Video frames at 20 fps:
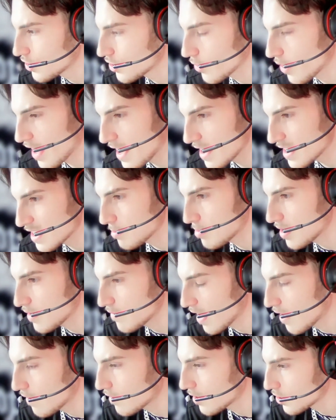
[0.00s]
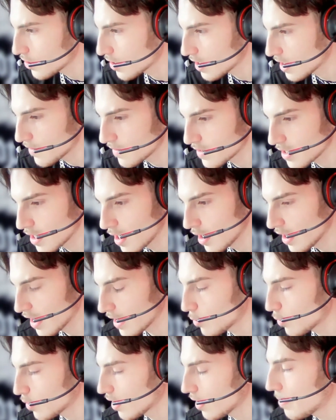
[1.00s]
So the S&P 500 gives
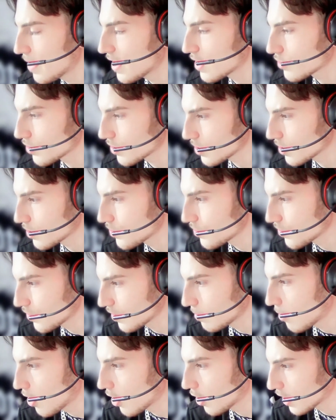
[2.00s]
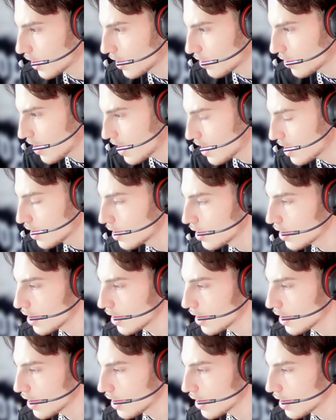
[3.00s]
like one of the best returns in the market, right?